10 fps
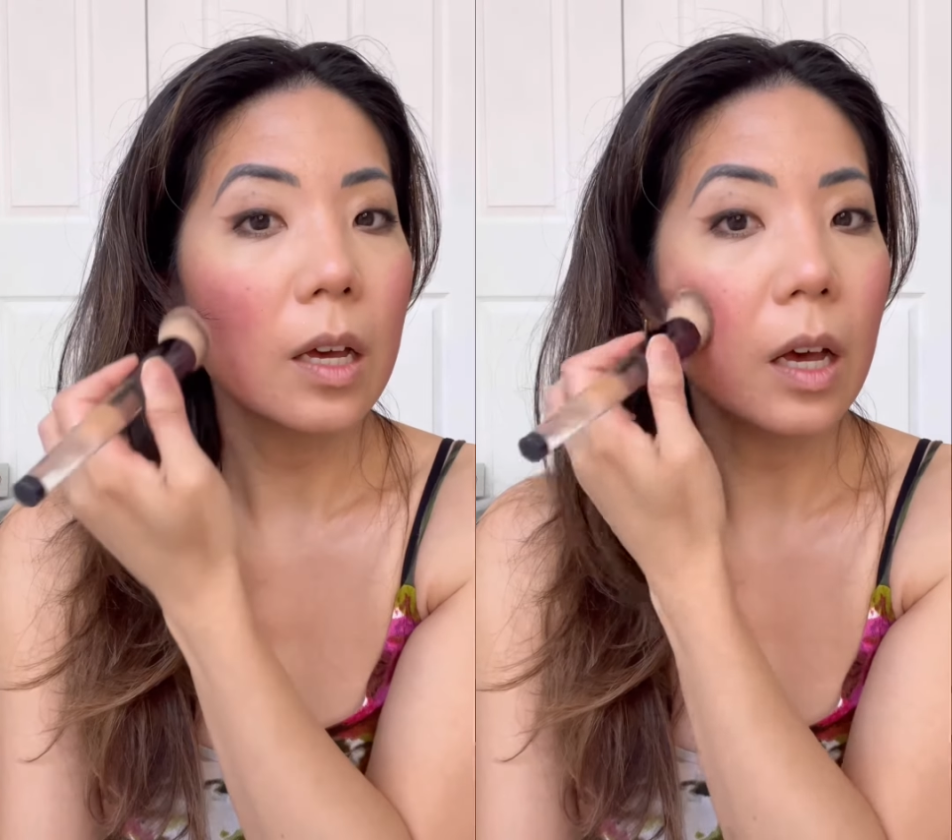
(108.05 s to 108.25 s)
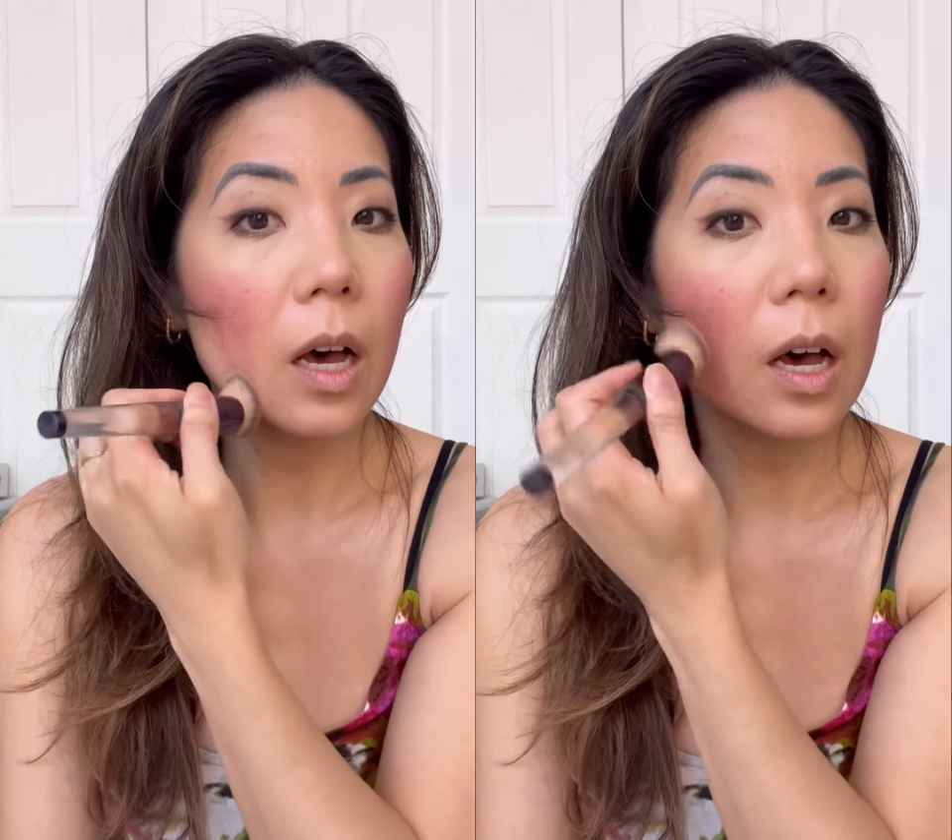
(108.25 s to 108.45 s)

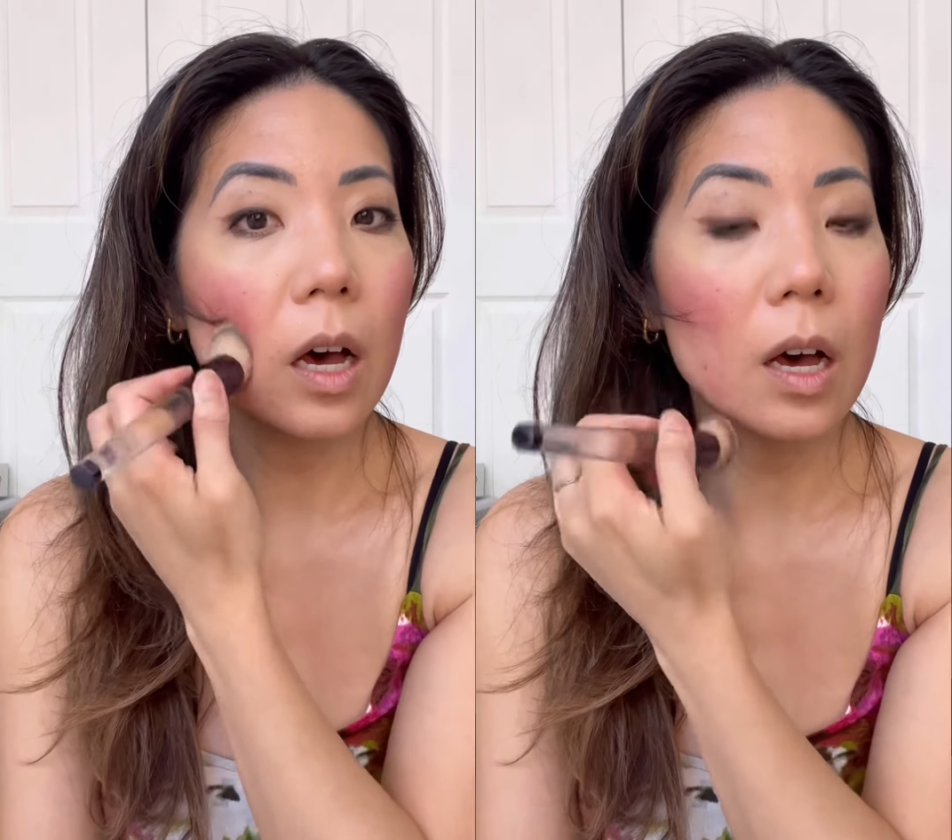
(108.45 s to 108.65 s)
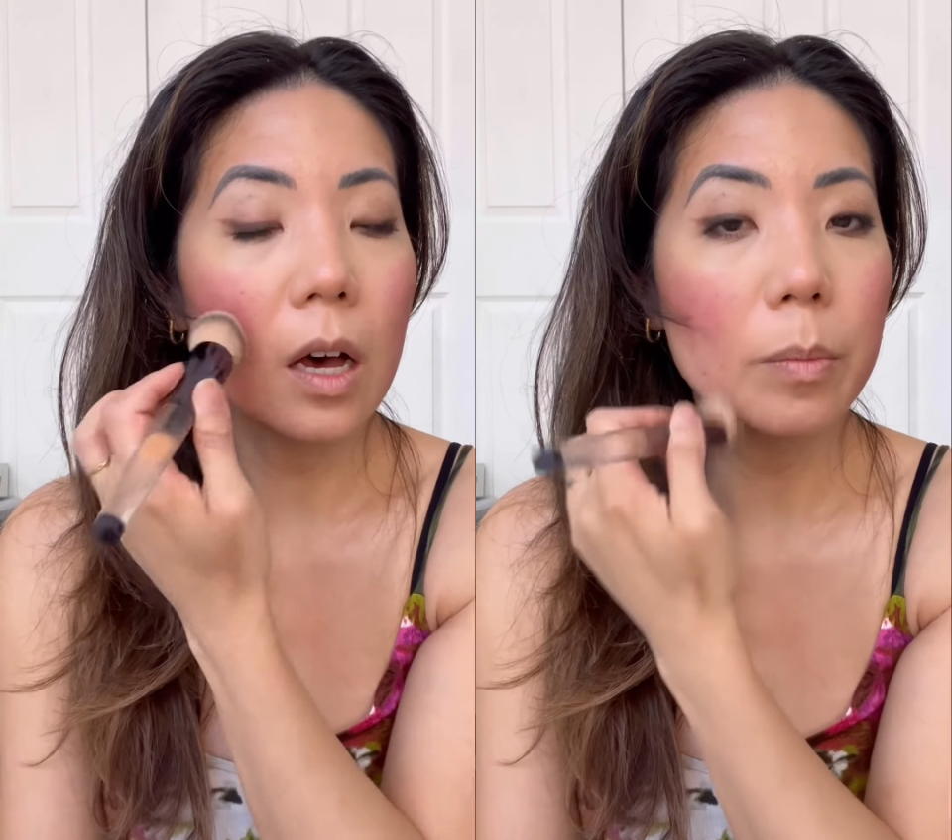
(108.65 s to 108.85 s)

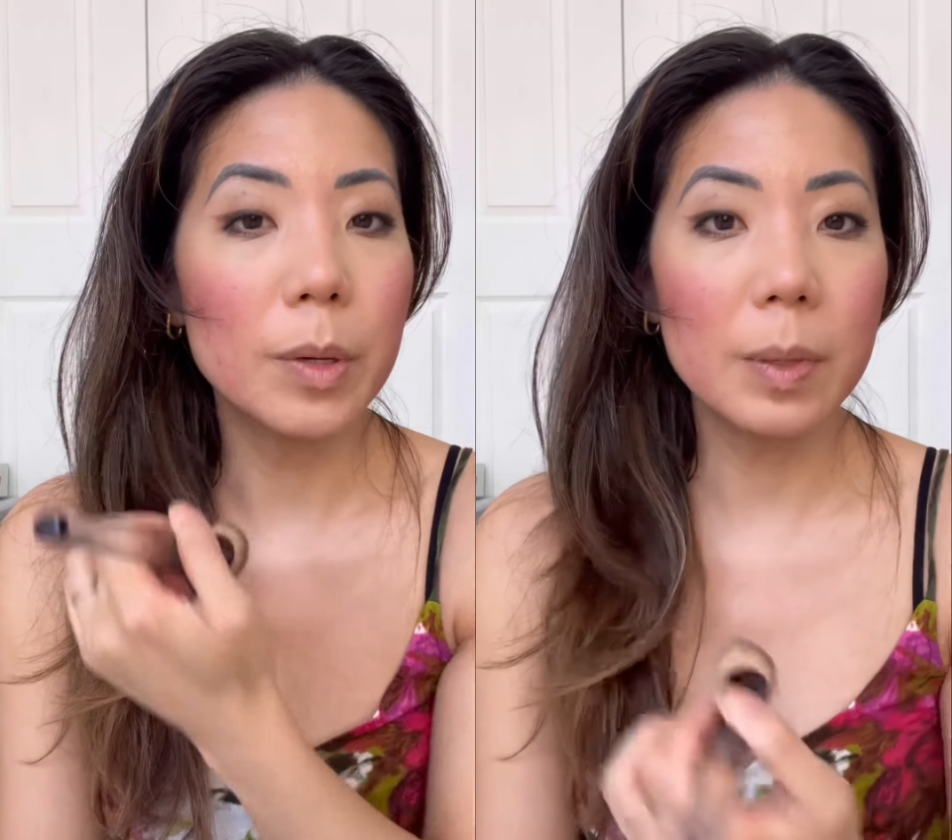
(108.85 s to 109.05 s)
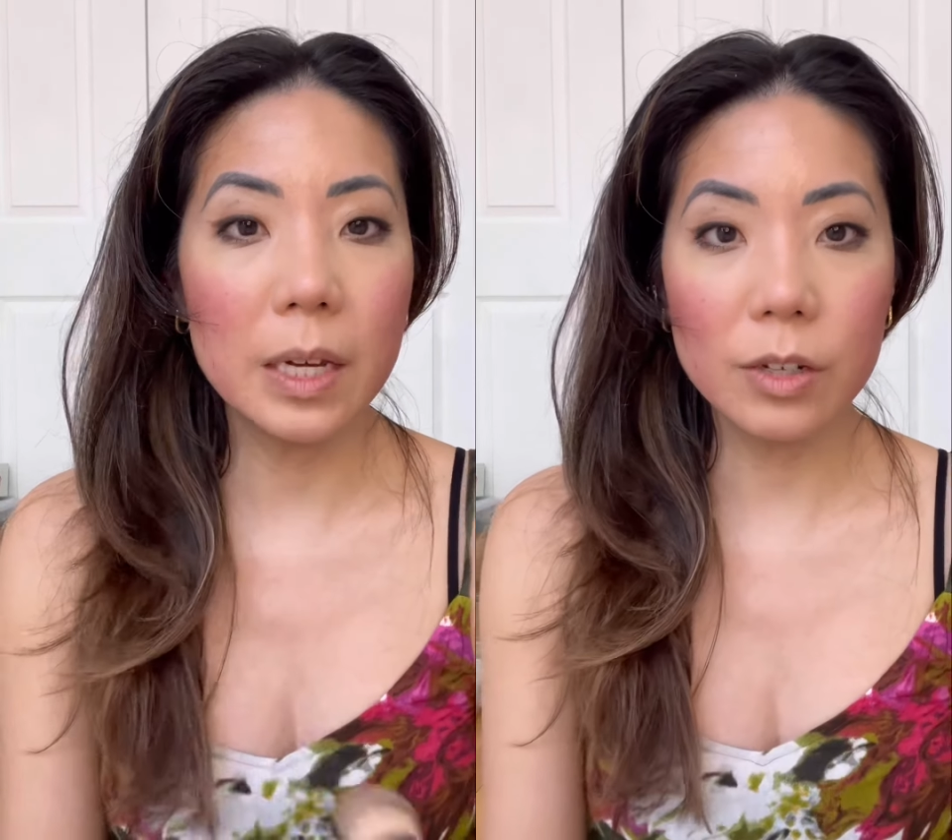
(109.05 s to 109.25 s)
uh,
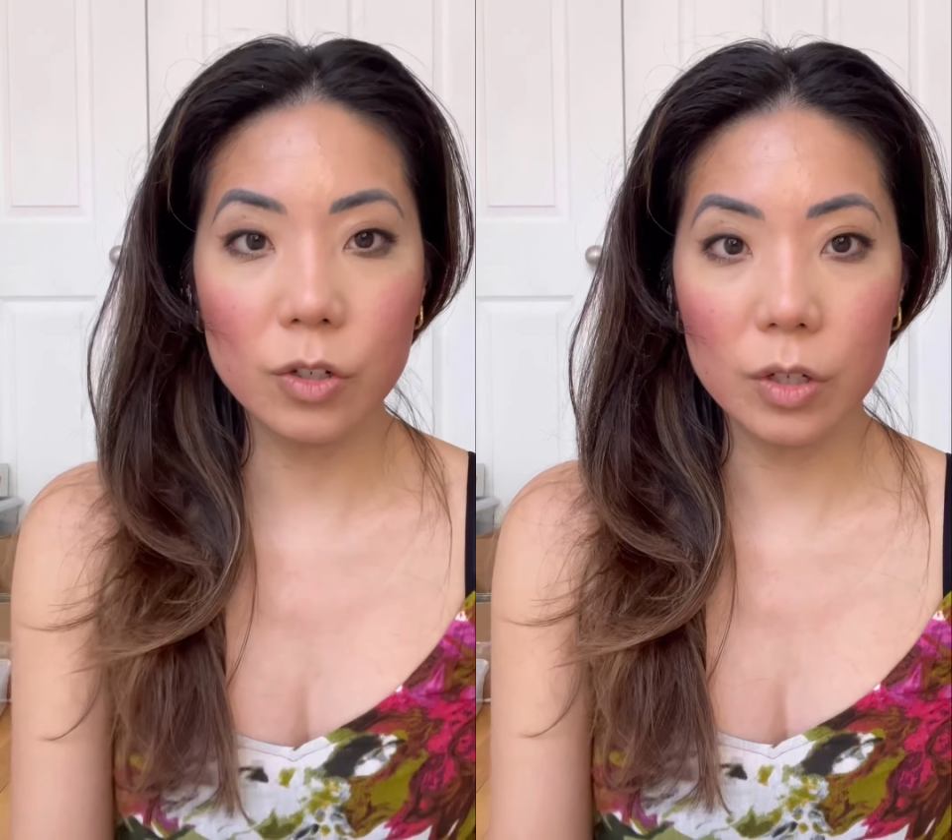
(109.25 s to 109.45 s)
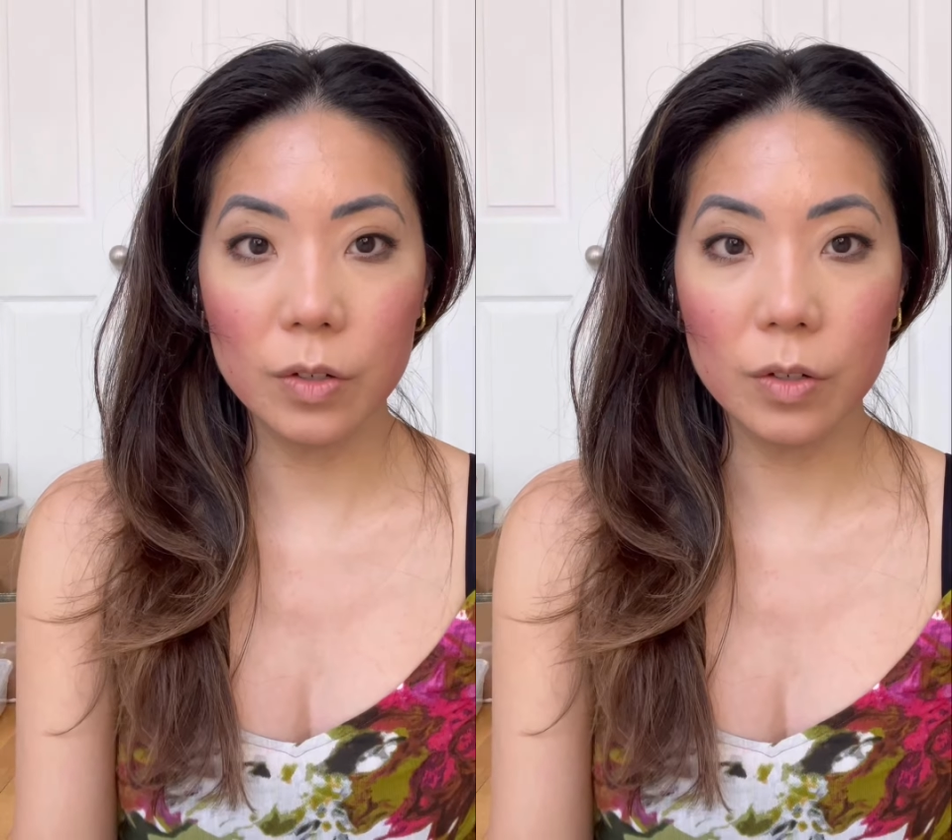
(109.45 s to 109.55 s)
maybe I should